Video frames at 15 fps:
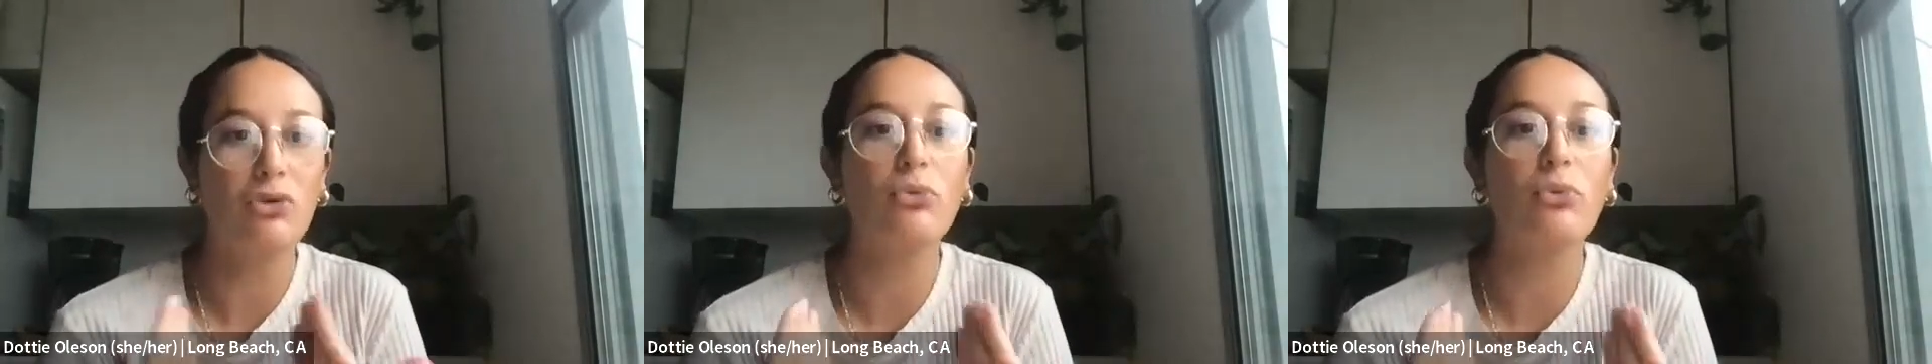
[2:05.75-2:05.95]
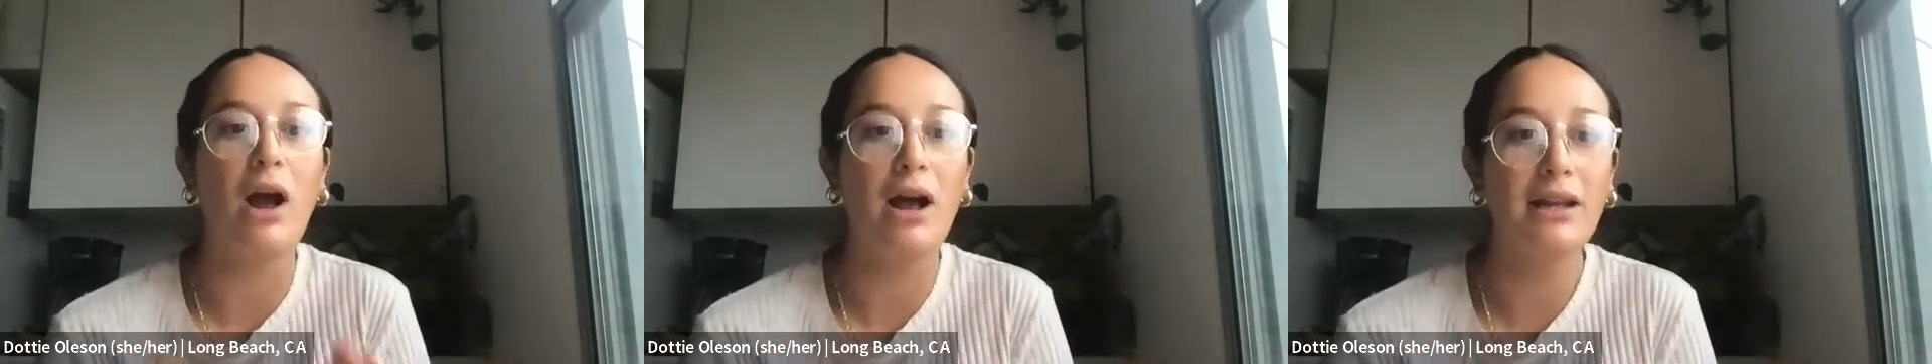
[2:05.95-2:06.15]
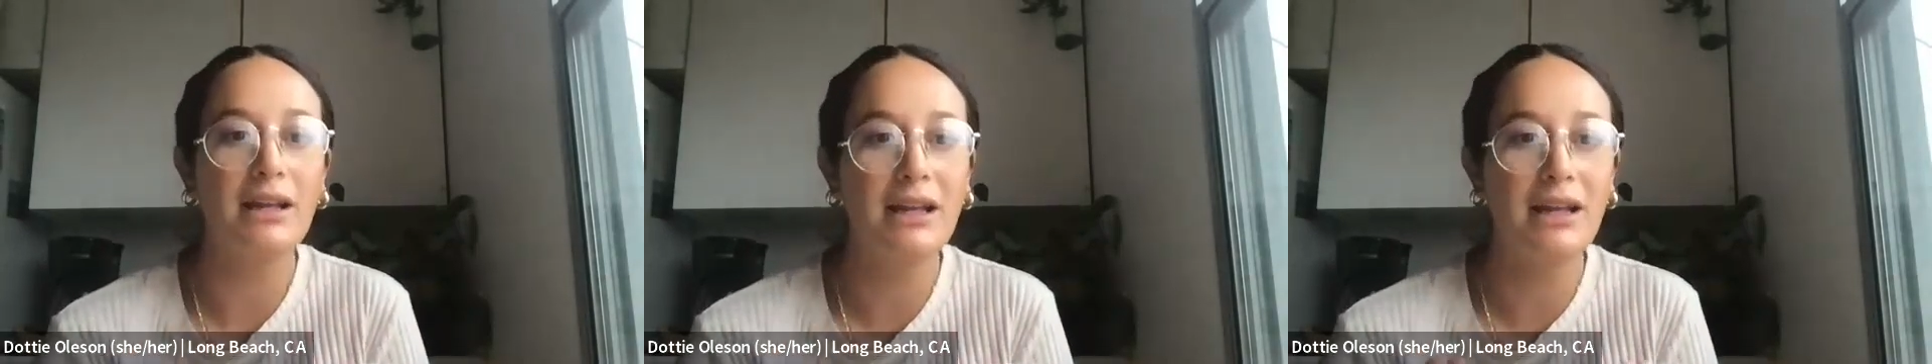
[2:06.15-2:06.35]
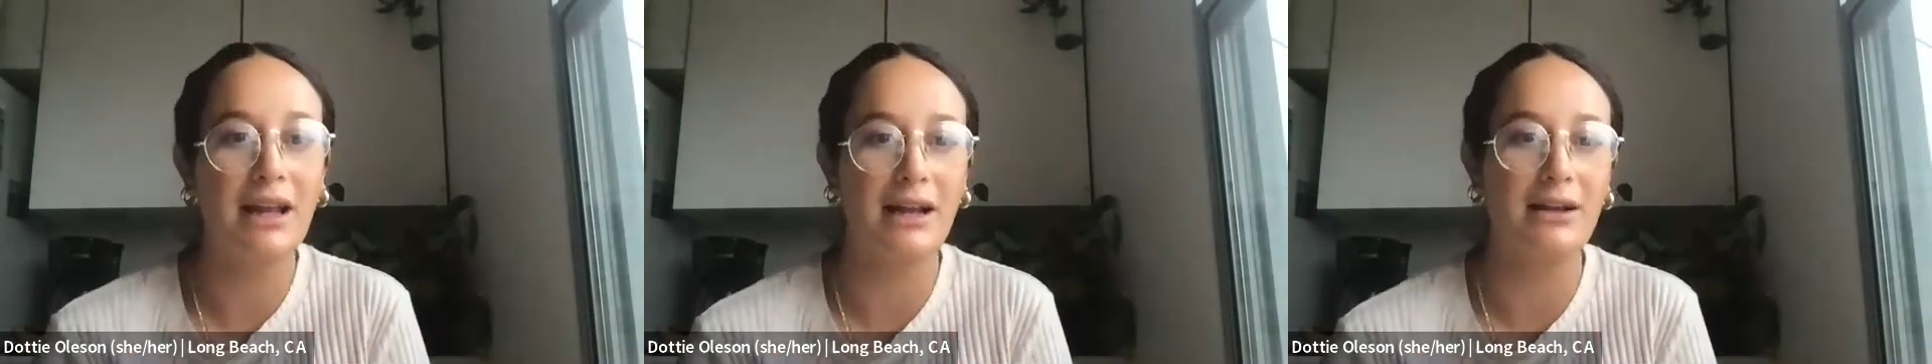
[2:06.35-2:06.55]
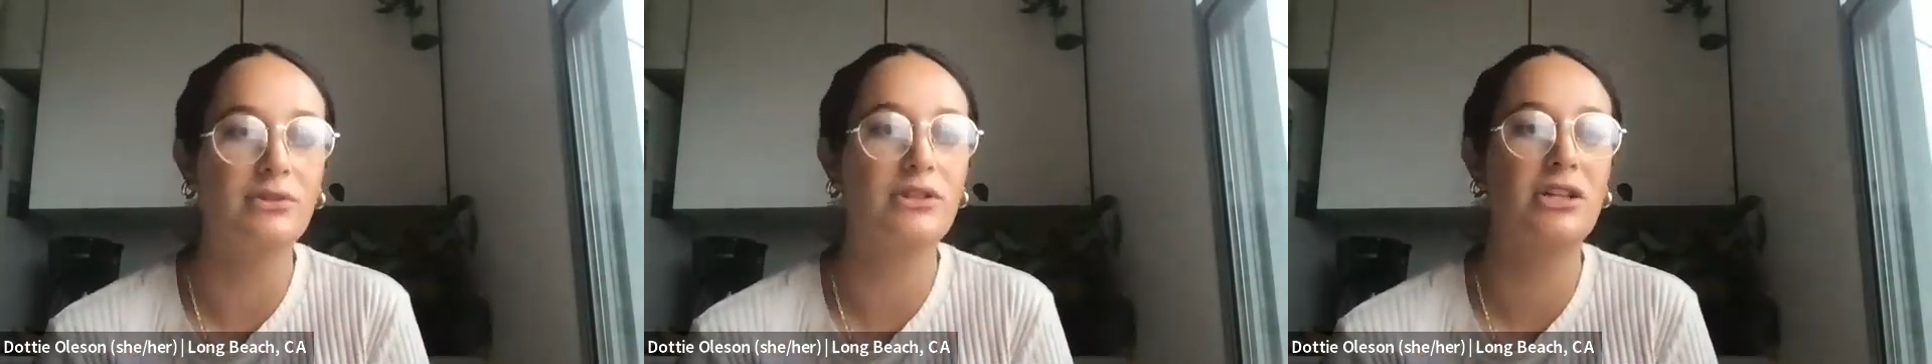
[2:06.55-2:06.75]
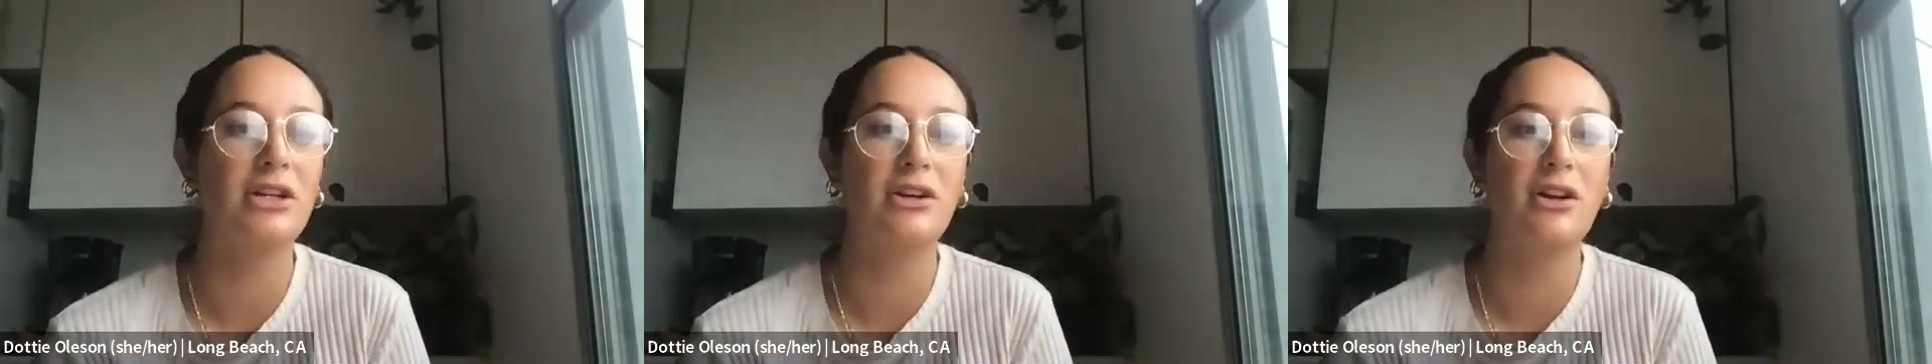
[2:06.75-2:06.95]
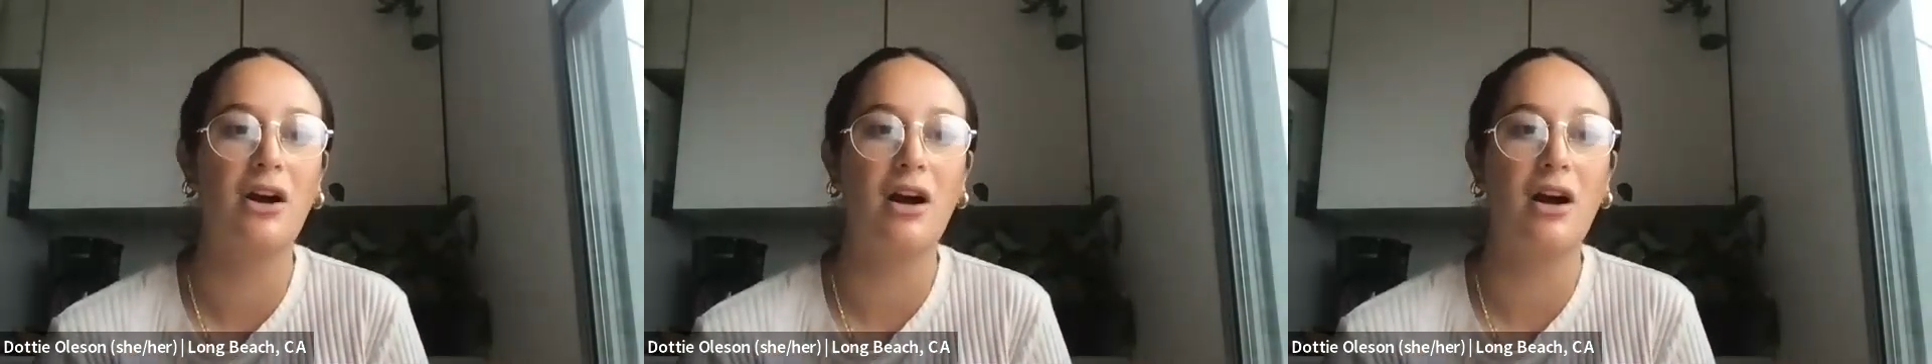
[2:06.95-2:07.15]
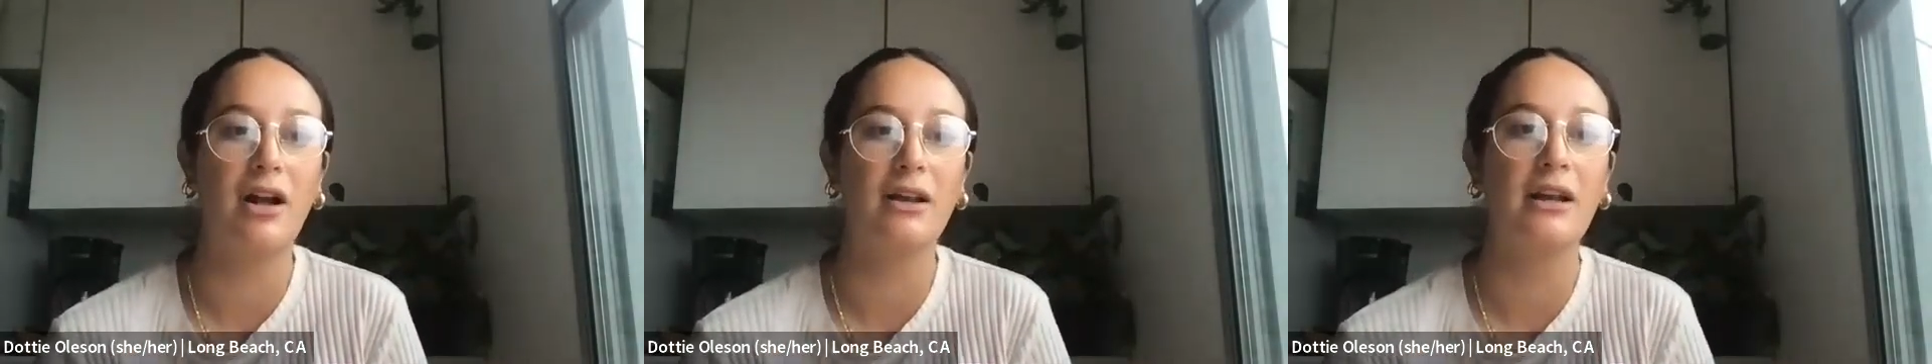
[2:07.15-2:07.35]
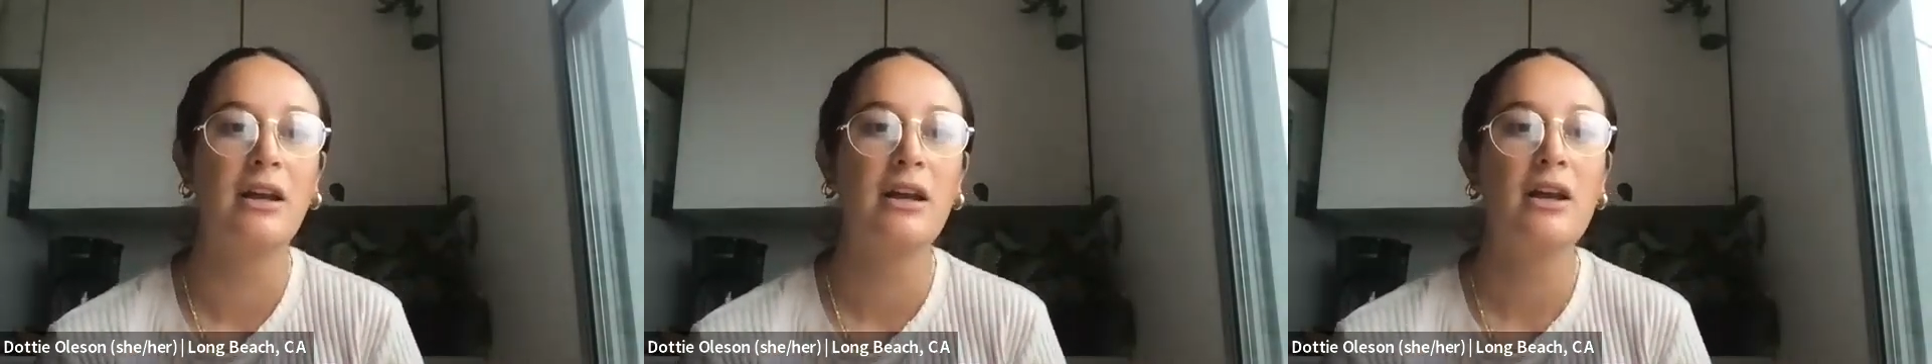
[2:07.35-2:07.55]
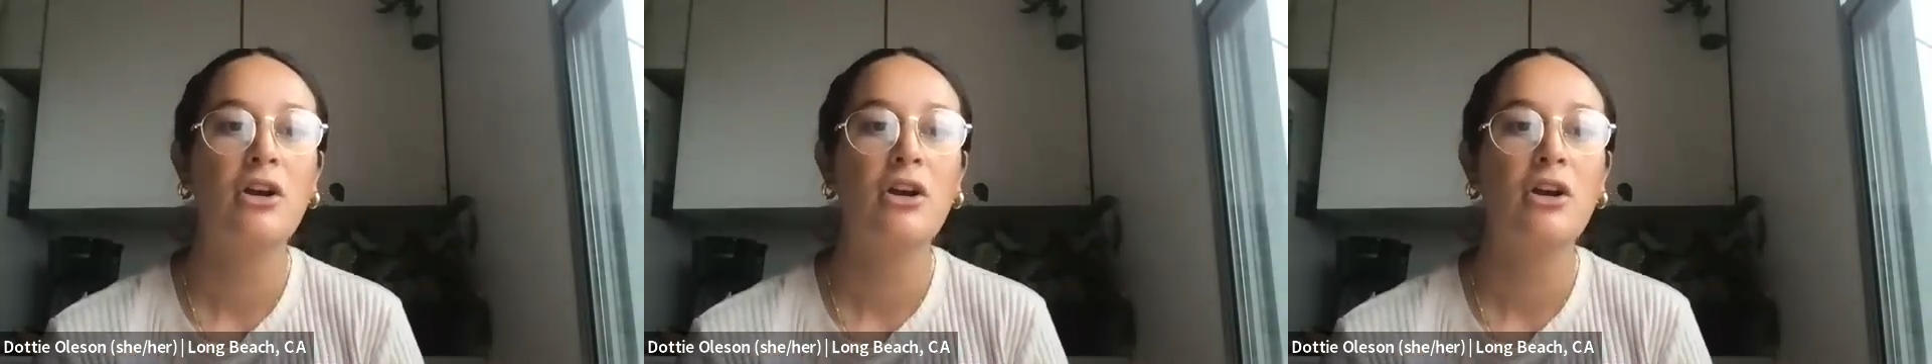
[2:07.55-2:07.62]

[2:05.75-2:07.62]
crying out to God